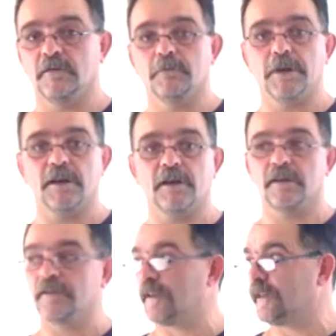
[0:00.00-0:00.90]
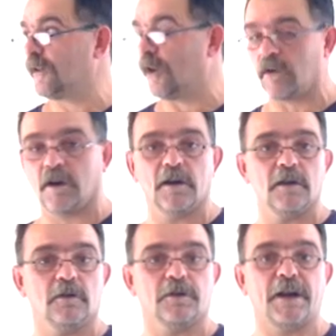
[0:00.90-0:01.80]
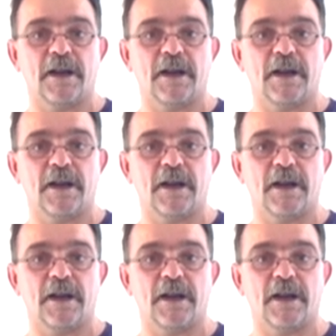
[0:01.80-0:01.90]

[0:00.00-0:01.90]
being even local or